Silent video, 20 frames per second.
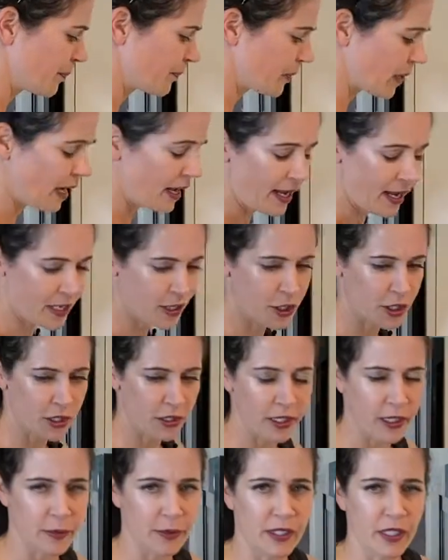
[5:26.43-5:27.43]
I
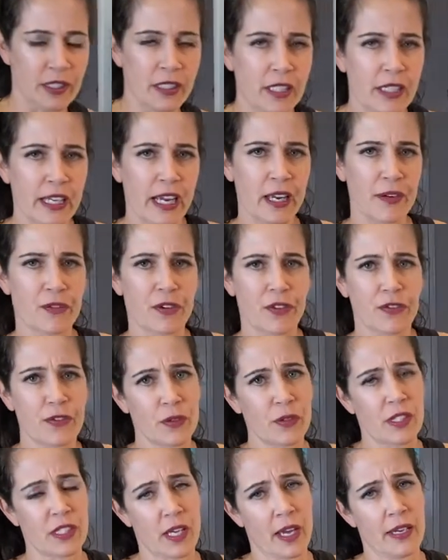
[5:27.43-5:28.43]
actually was a TA for Food
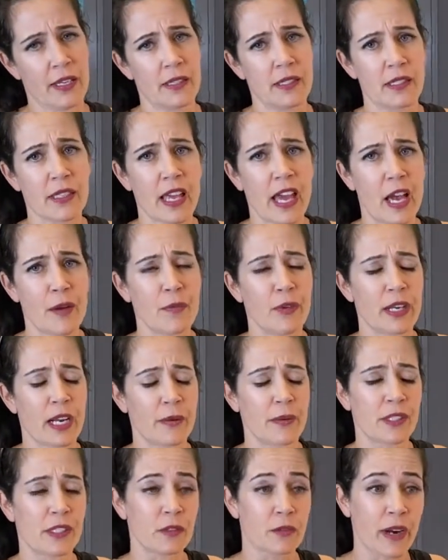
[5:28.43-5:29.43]
Science Lab when I
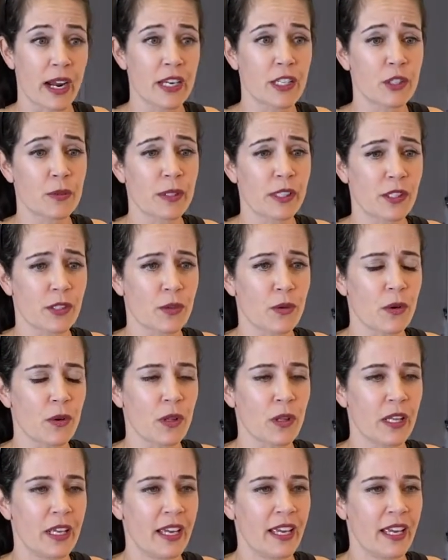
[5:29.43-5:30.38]
was in graduate school.